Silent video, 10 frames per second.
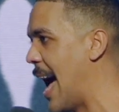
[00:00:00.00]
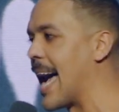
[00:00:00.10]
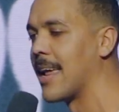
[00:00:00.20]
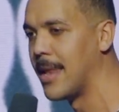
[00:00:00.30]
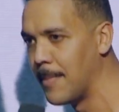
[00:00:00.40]

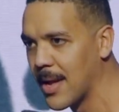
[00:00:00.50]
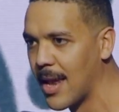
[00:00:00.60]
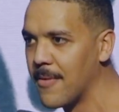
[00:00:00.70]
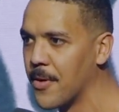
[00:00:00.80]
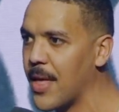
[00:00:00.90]
academic
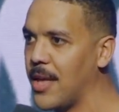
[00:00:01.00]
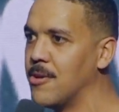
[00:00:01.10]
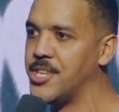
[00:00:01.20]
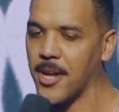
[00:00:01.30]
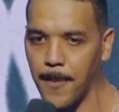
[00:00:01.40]
level that you
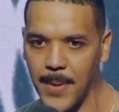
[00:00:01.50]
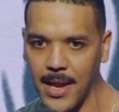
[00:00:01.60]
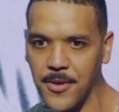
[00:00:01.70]
should have been